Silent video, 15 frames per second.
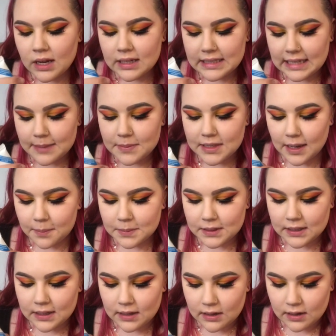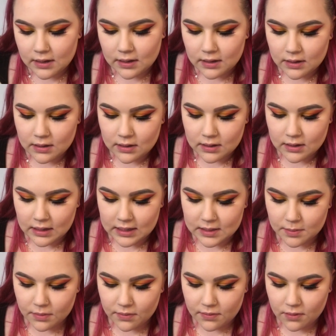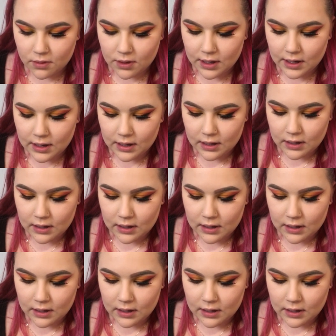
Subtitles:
Same steps as before.